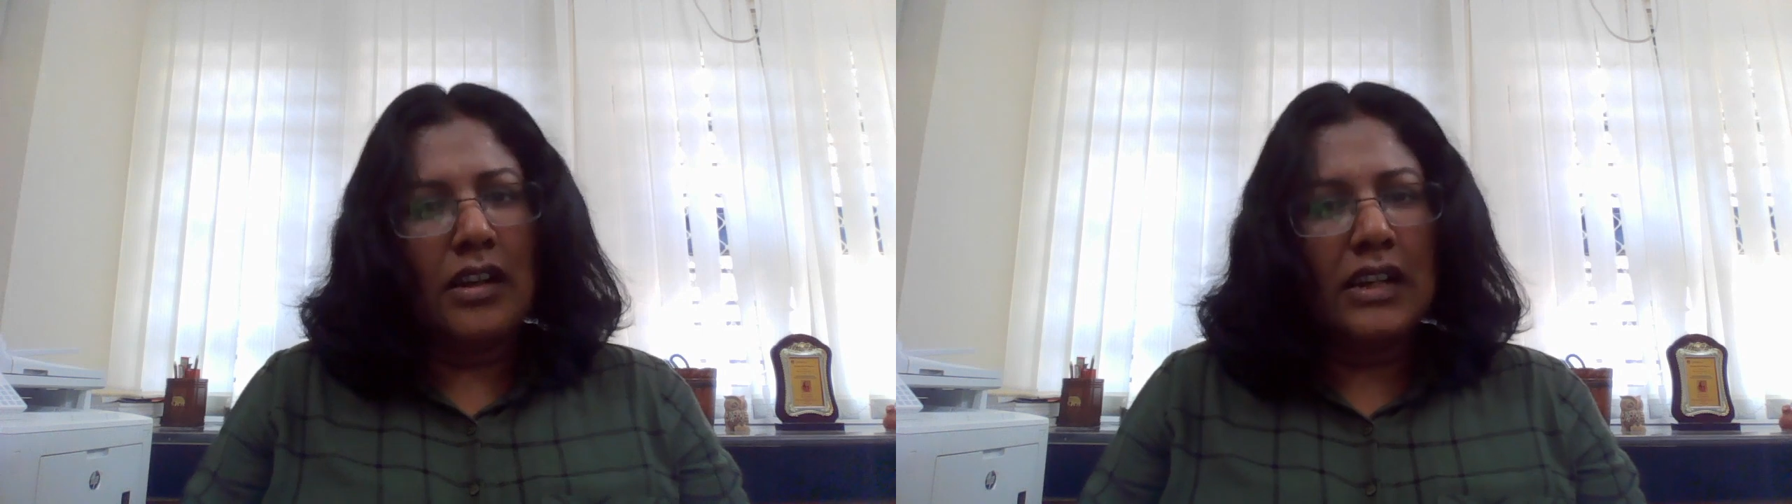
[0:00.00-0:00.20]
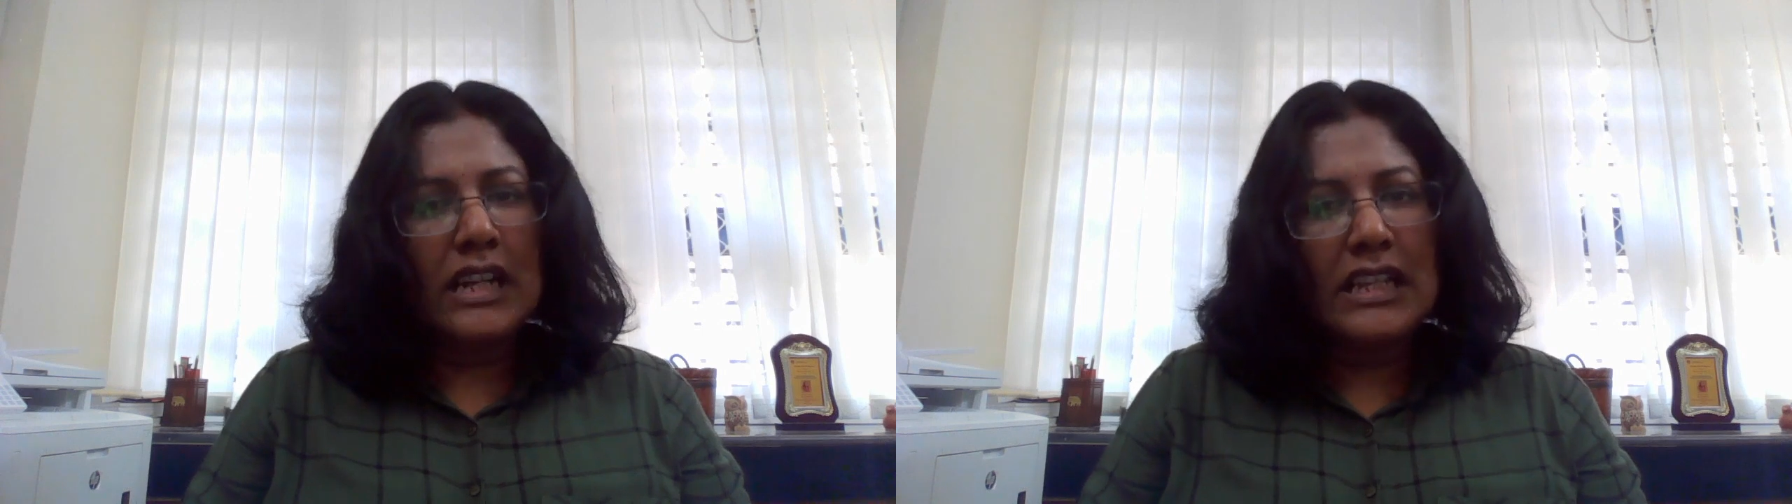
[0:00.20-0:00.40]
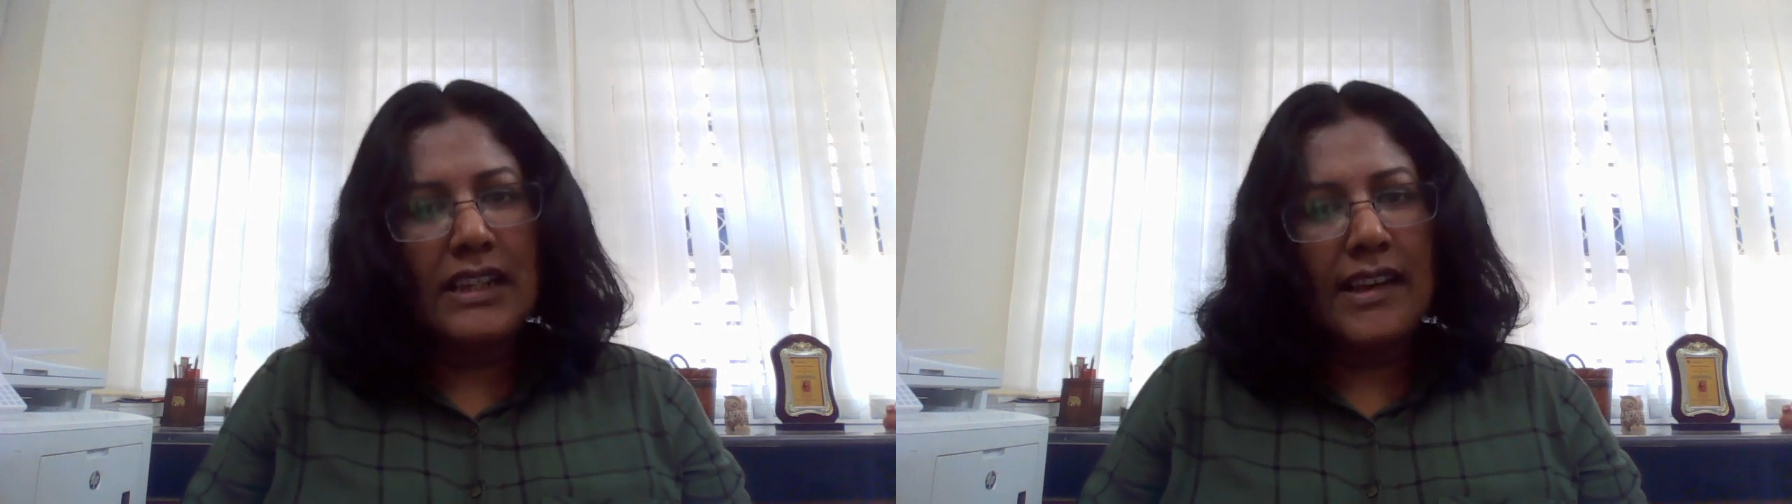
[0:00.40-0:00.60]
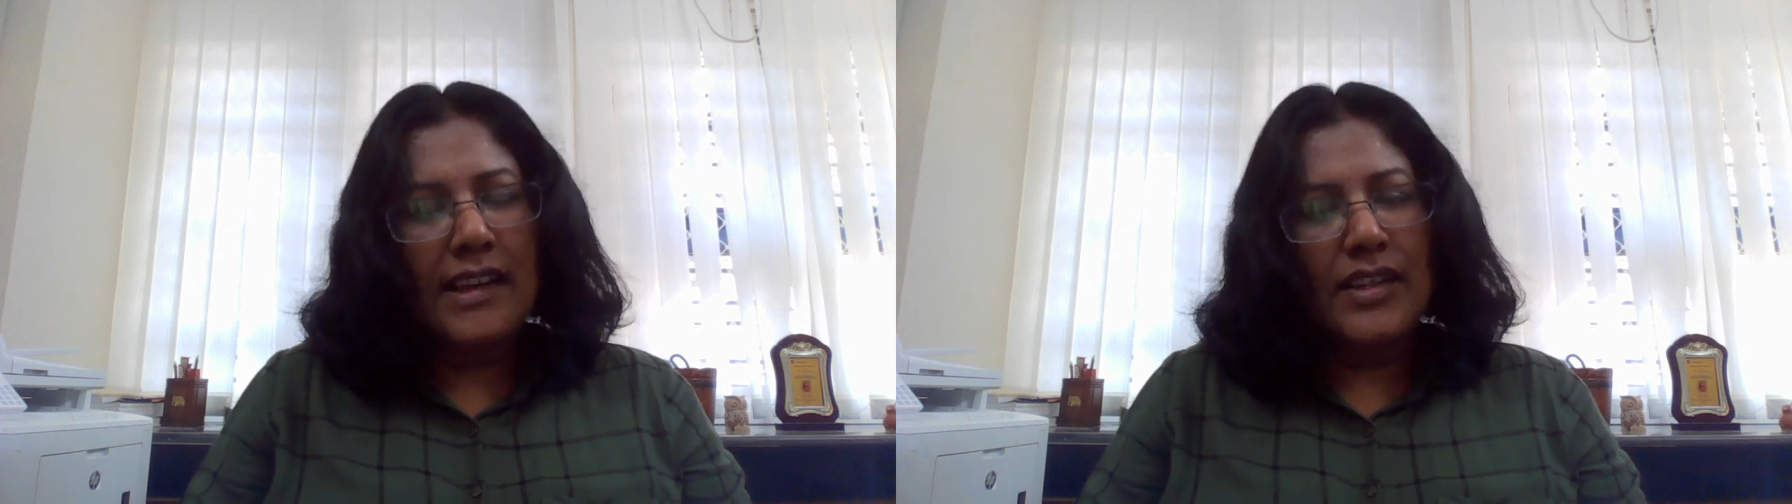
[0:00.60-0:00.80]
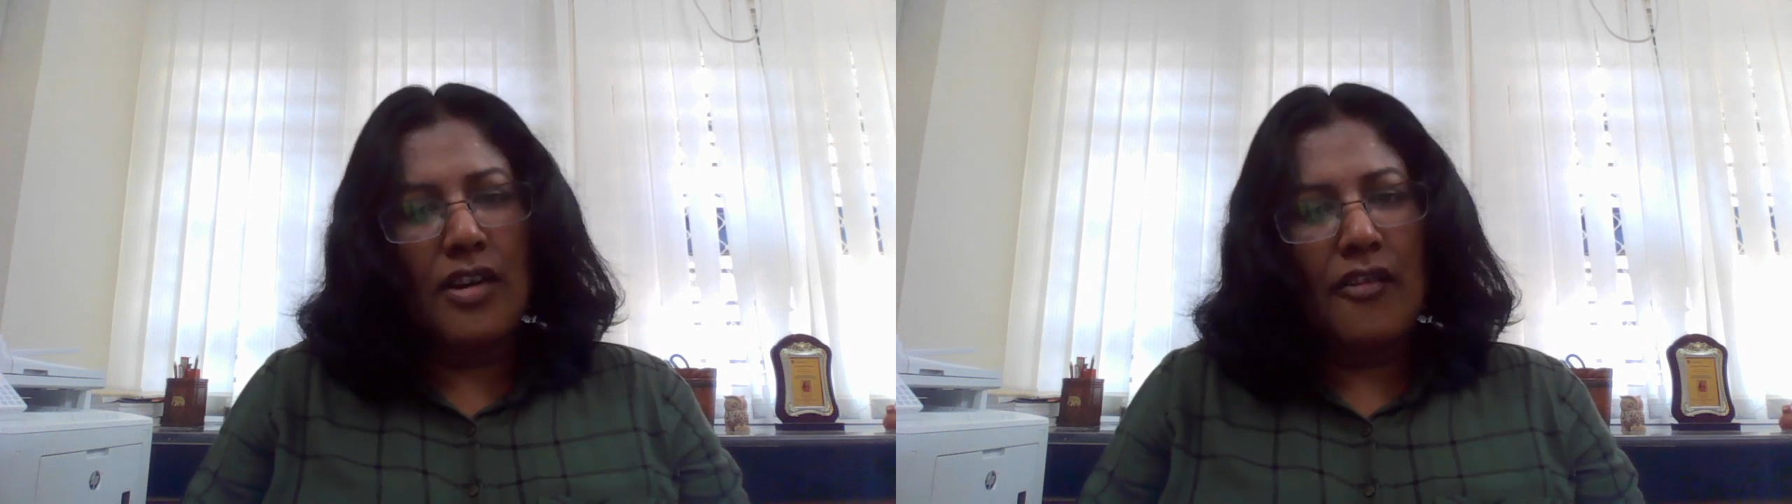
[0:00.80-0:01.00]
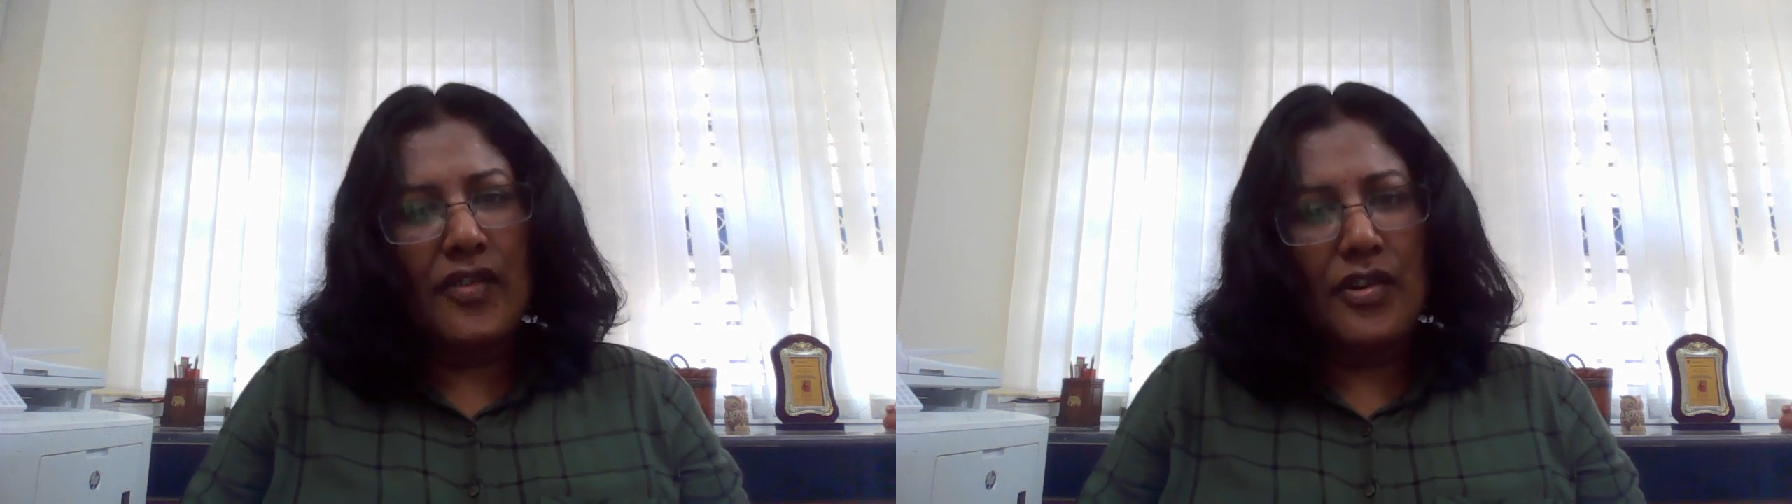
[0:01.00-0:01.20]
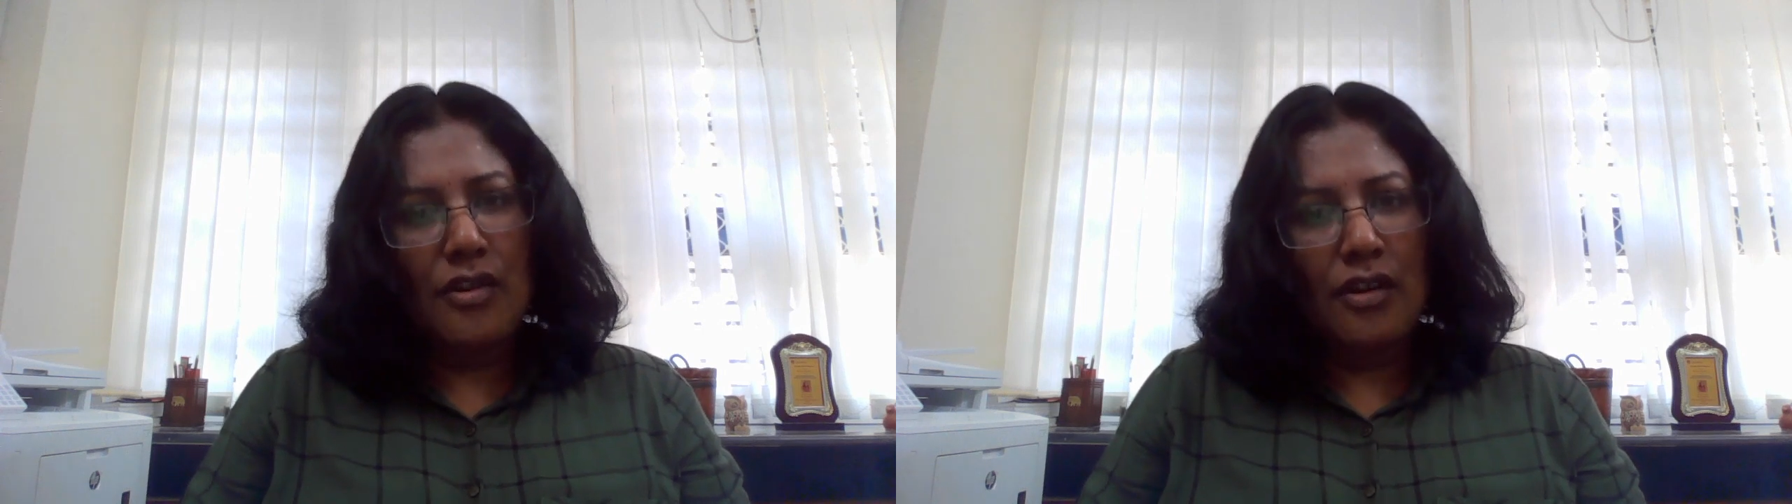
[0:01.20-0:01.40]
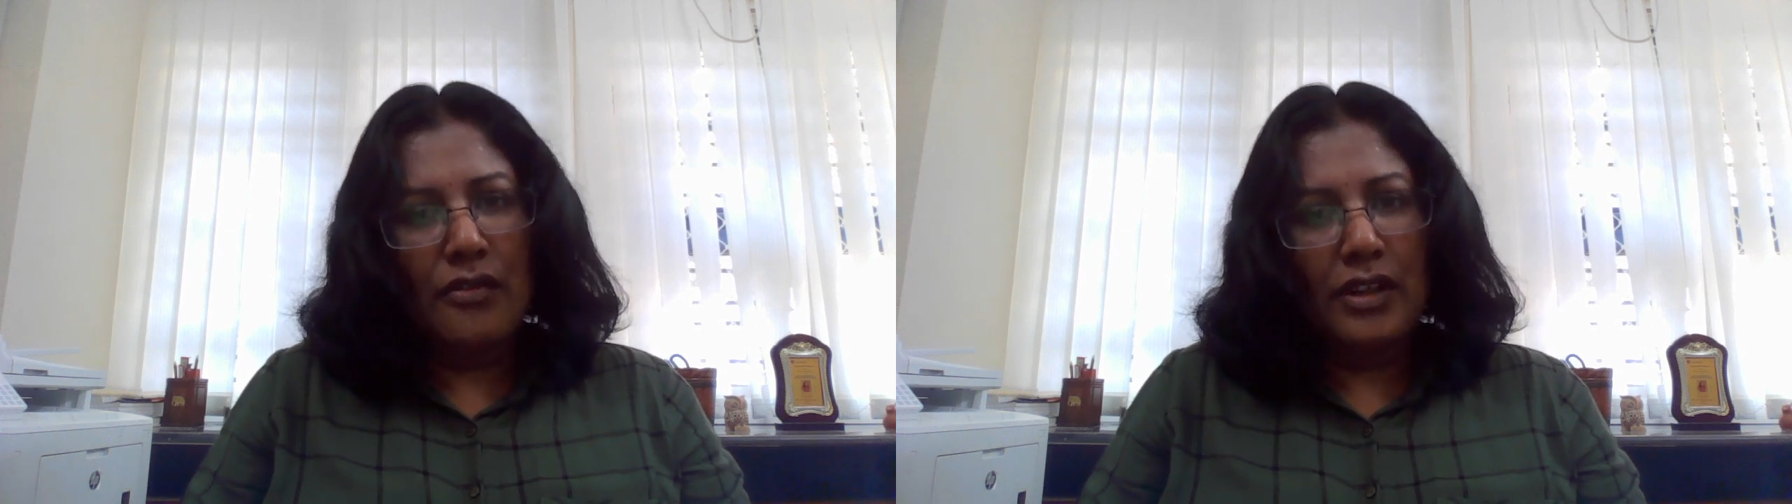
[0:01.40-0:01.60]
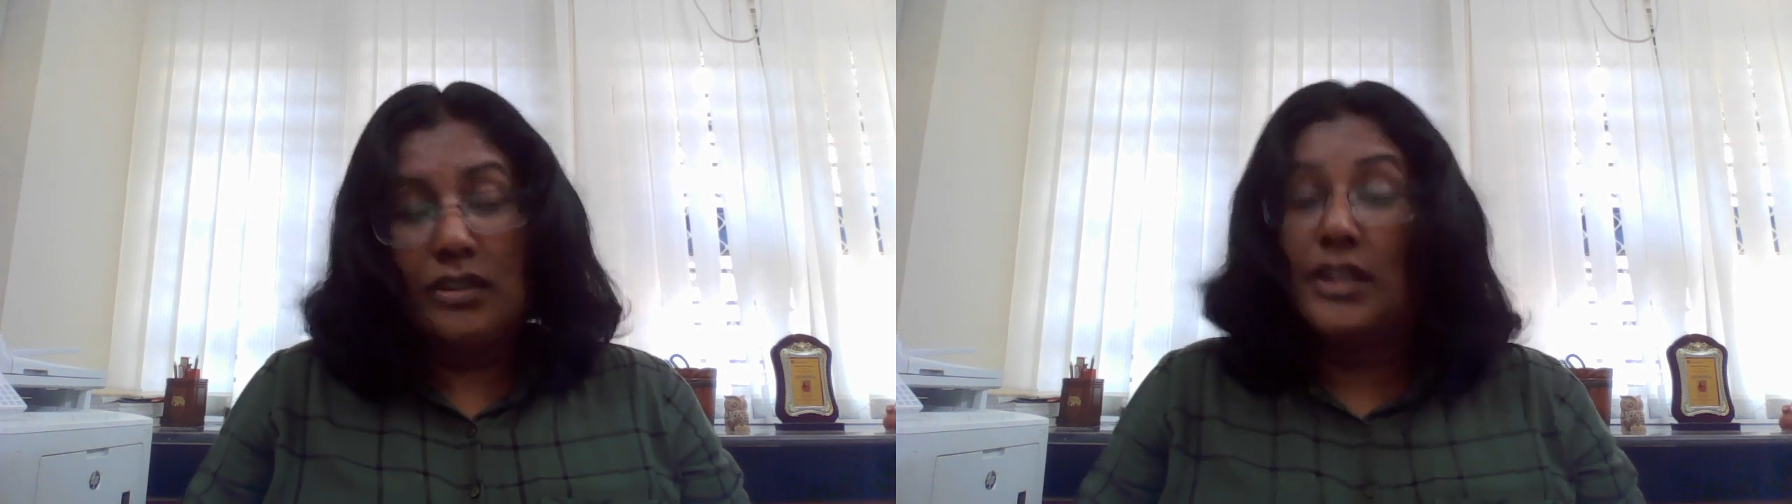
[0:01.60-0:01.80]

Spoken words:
concerns of the novel.